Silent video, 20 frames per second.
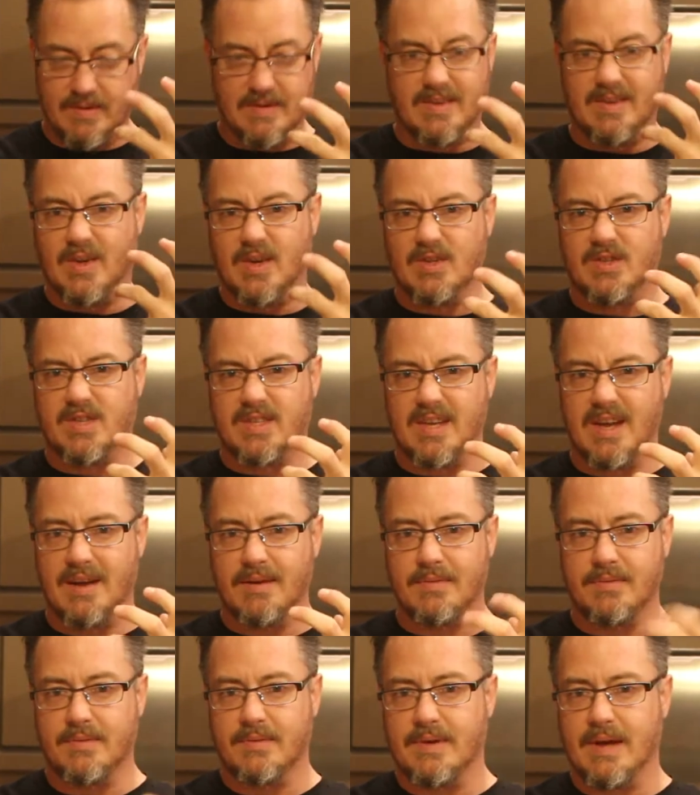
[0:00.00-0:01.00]
good
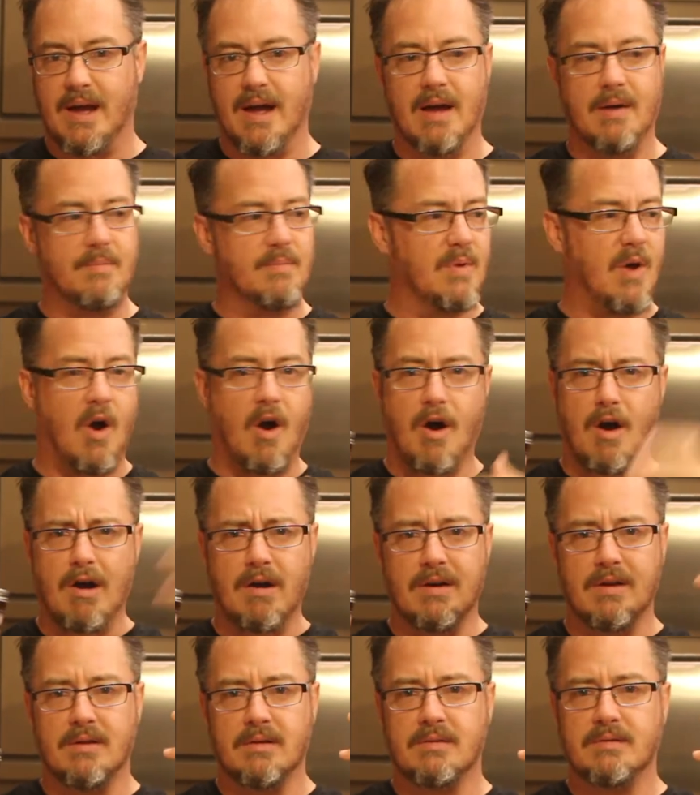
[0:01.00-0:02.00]
stuff,
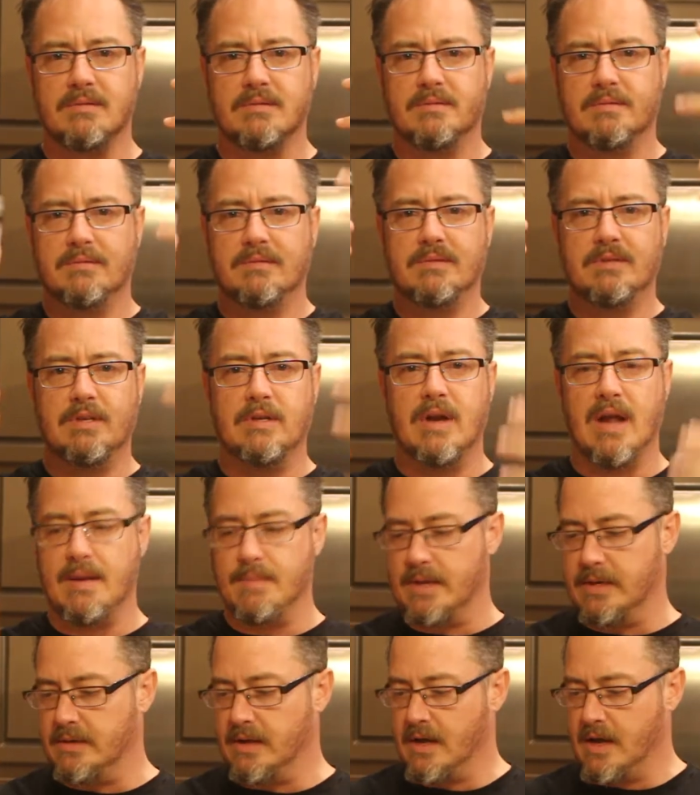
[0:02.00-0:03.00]
art, you name it.
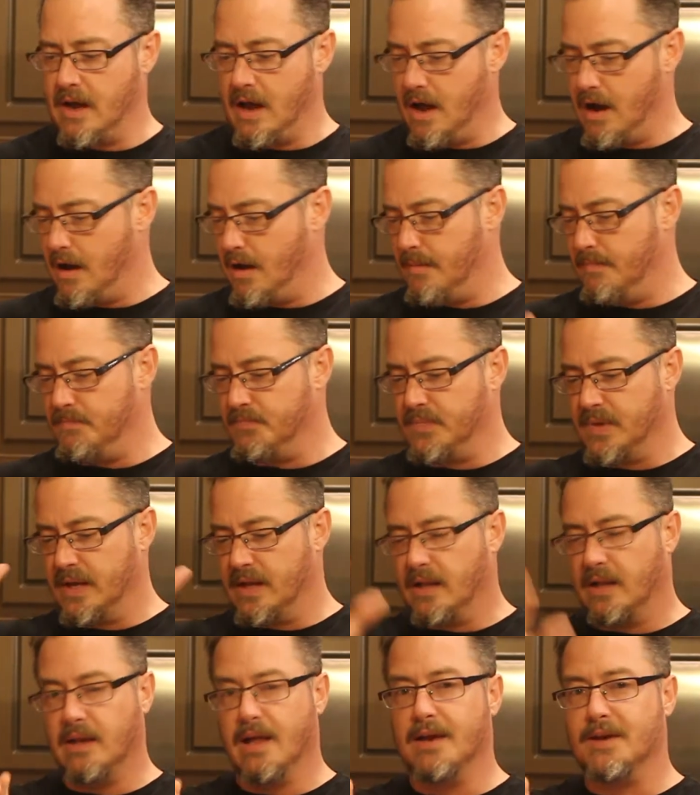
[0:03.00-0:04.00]

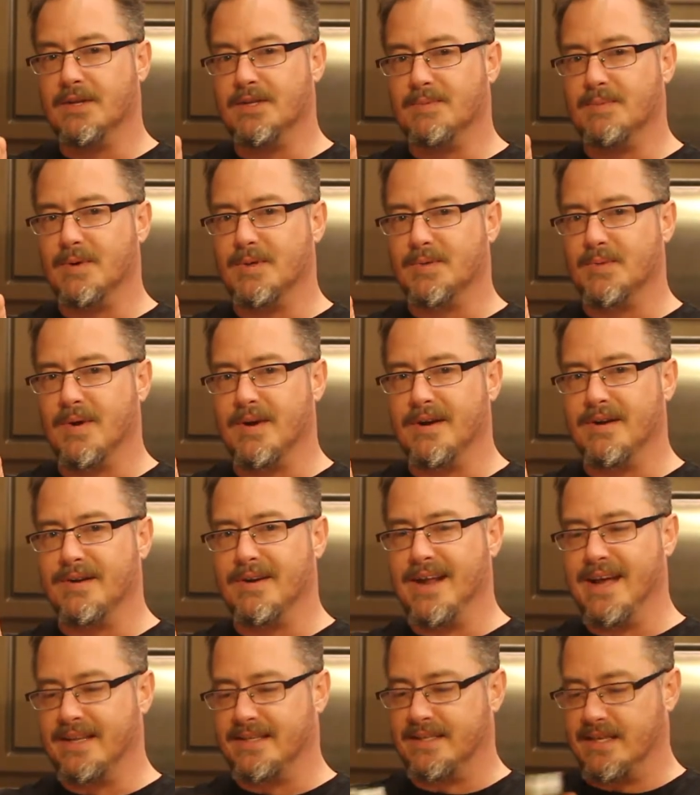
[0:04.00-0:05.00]
London's Most Wanted on
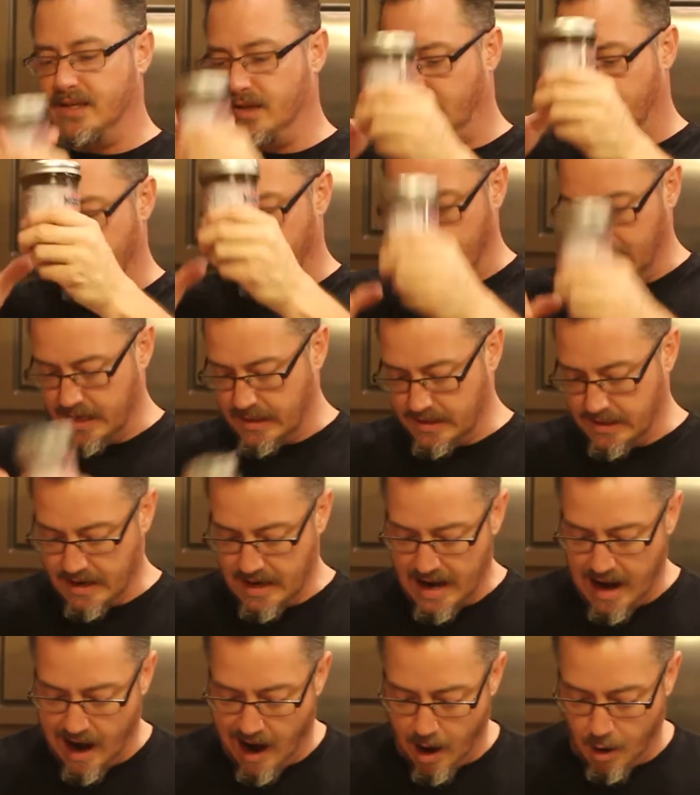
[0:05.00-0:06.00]
Etsy. You can get
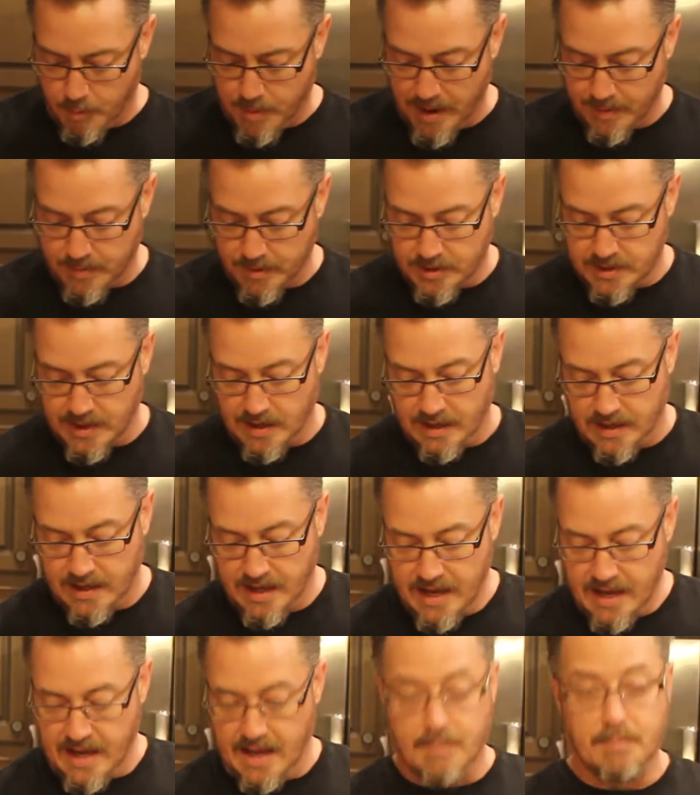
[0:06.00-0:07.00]
our pepper jelly,
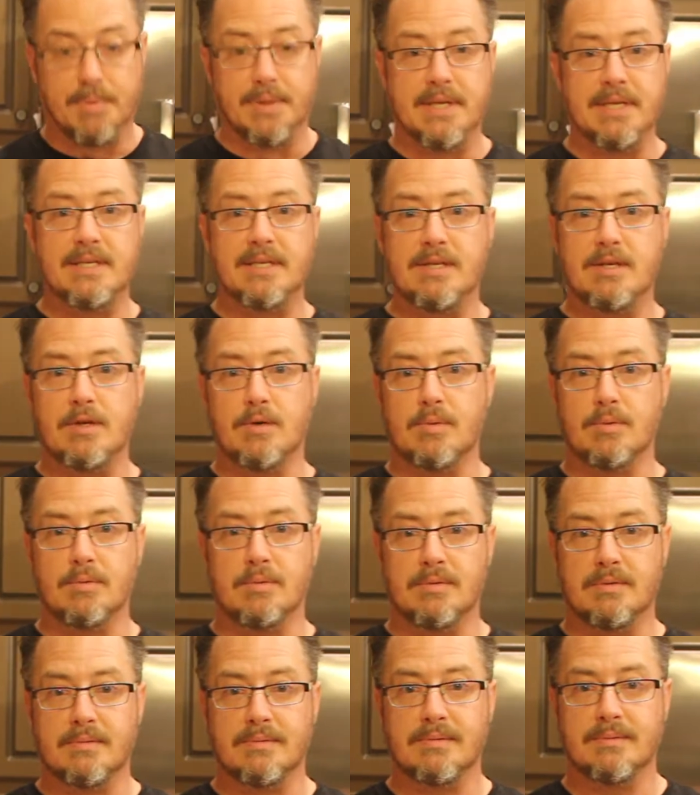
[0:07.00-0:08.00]
and please do.
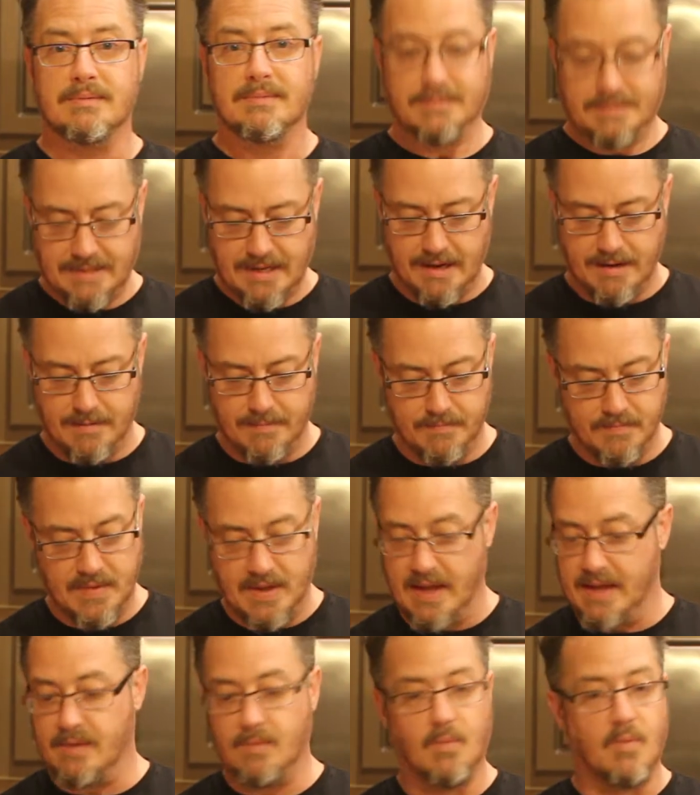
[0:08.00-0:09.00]

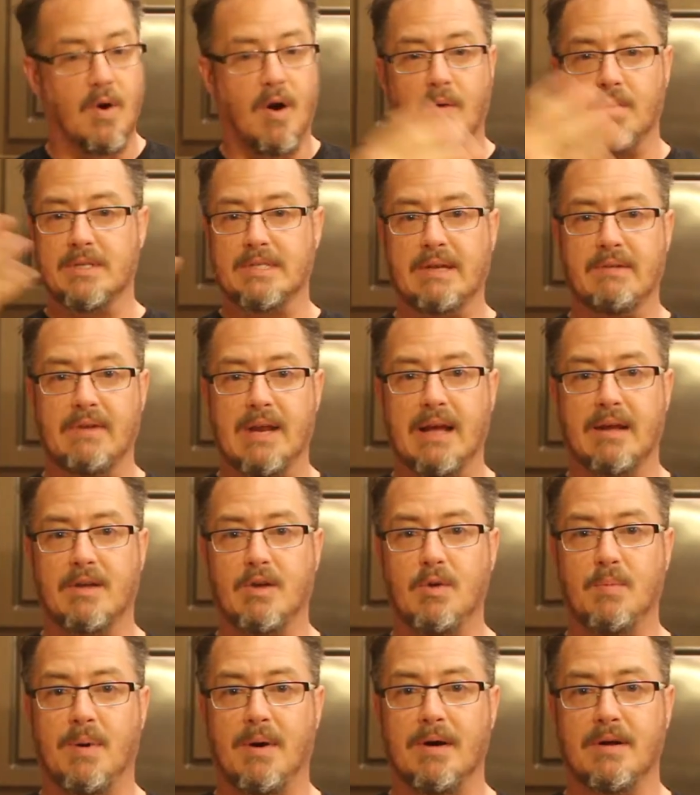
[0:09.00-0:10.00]
We're always giving out
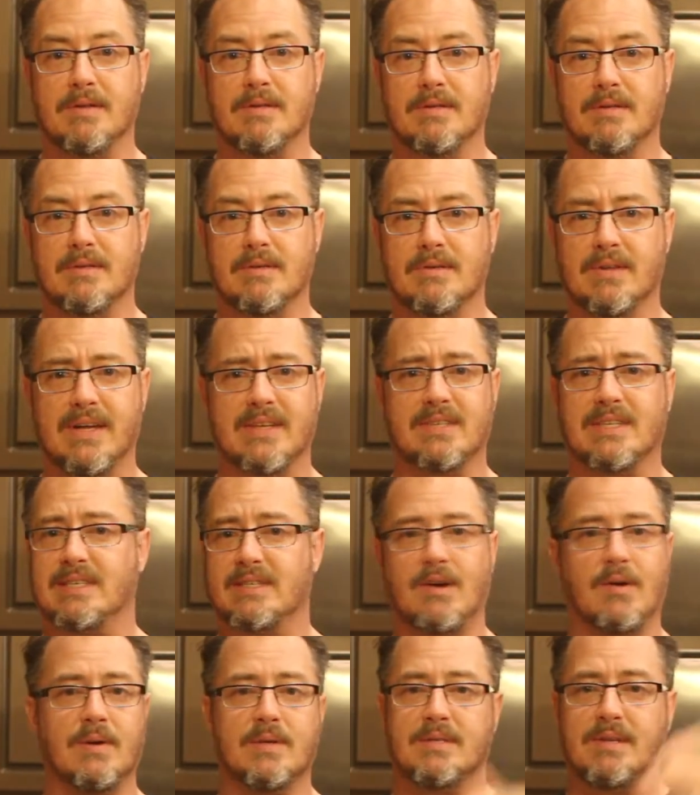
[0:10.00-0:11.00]
coupons. Leslie's
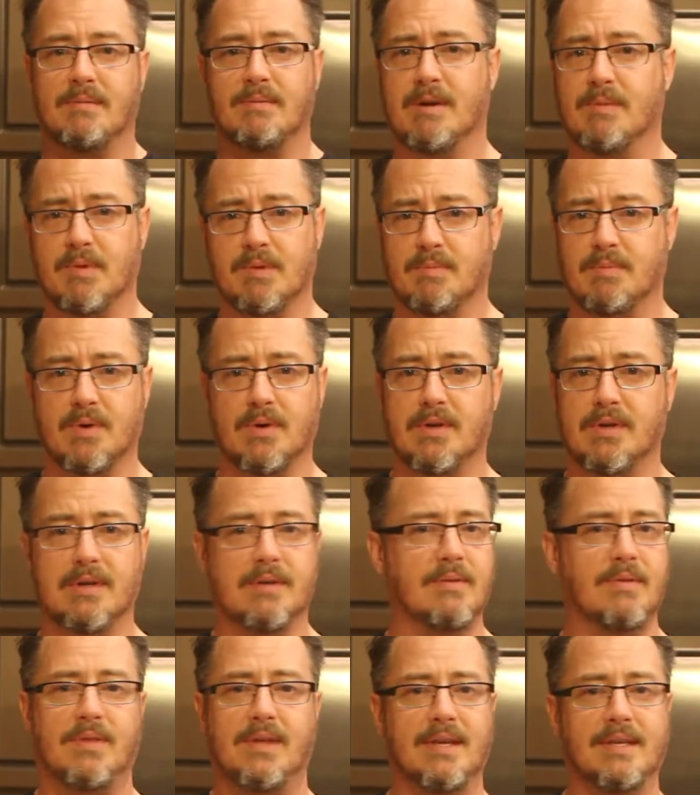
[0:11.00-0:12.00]
always coming up with brilliant
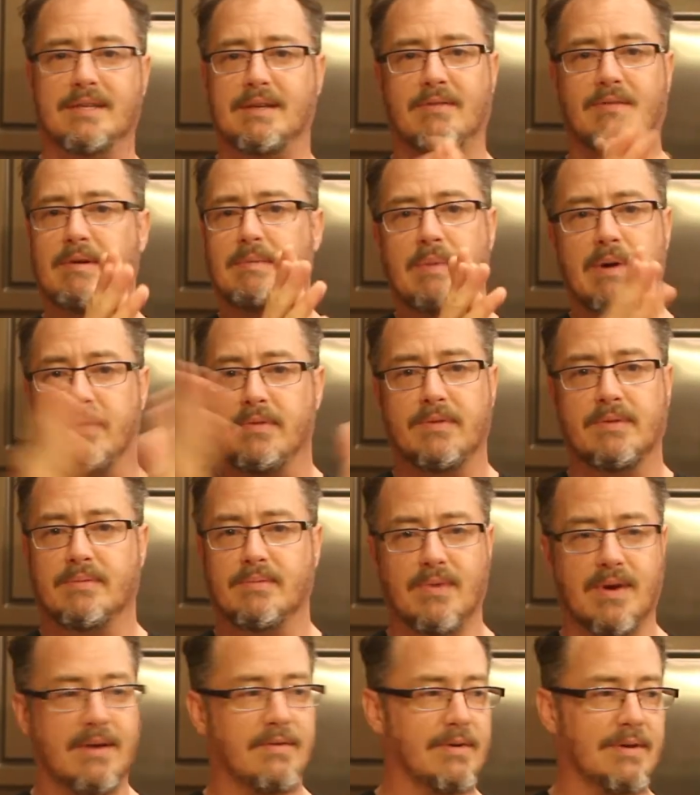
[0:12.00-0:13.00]
things every month.
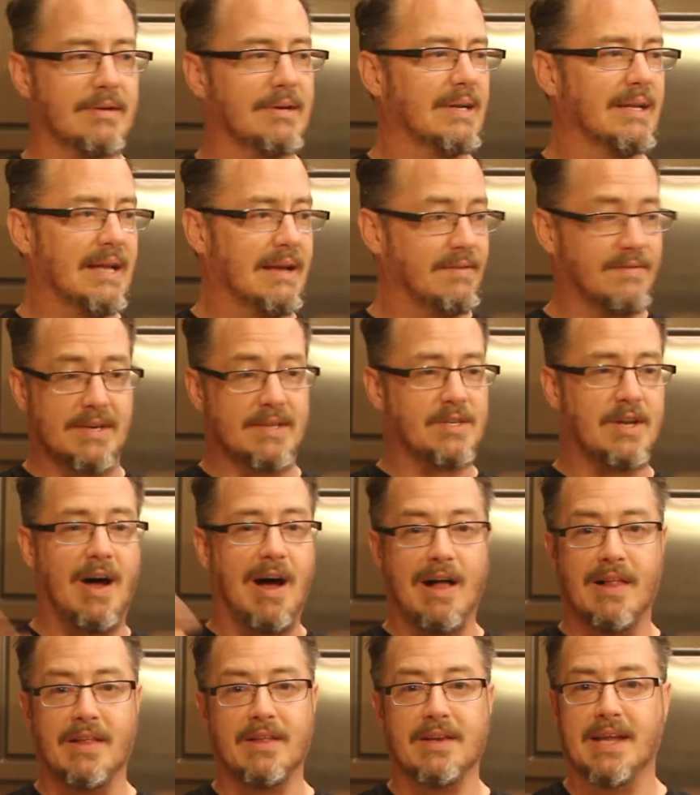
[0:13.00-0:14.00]
Whatever, if there's a
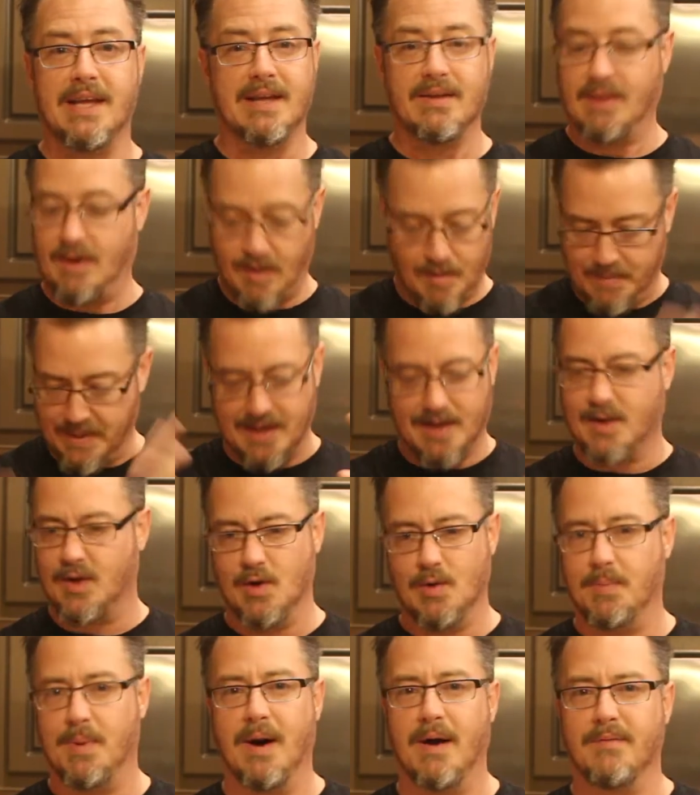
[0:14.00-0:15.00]
holiday, there'll be a
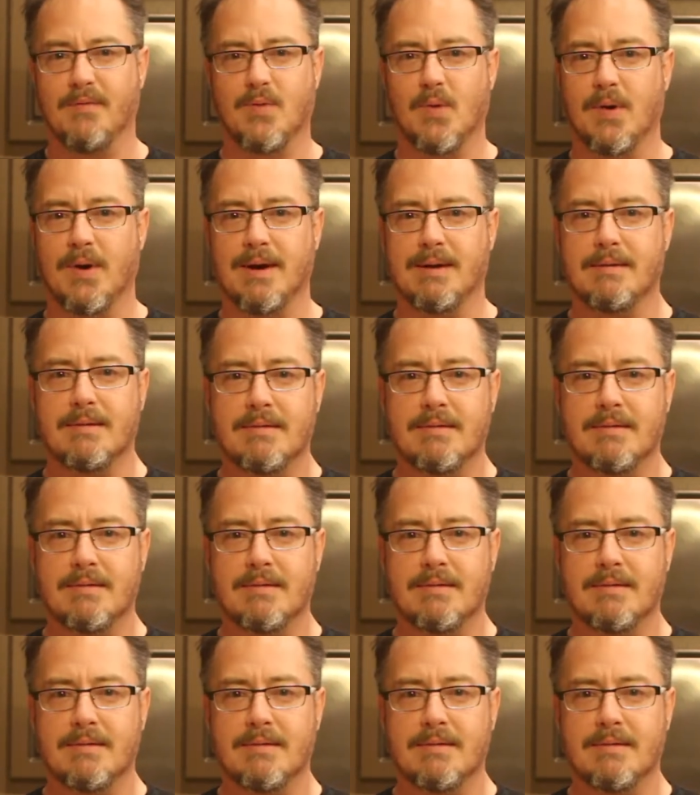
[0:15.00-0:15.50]
coupon for it.